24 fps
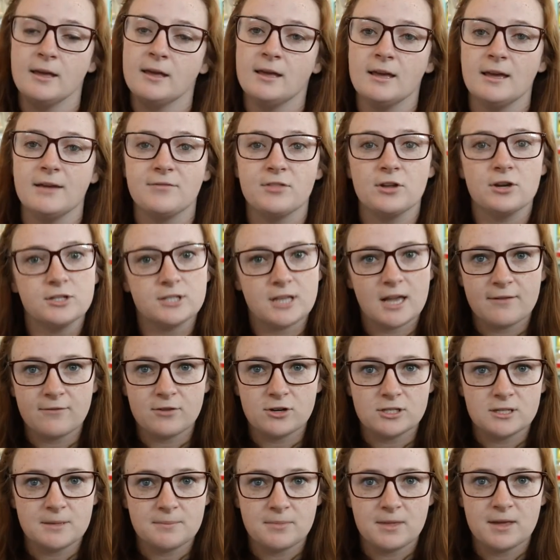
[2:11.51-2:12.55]
If there's ever
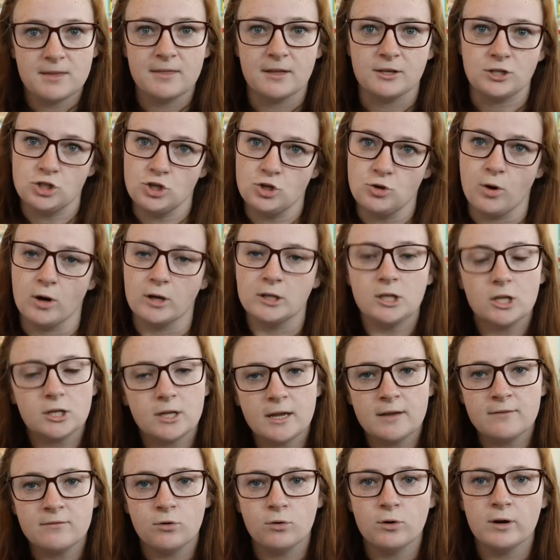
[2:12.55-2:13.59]
something that you are looking
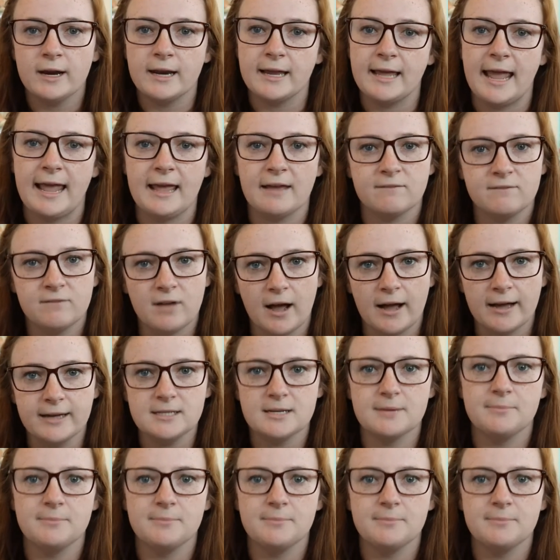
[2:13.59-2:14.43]
for and can't find,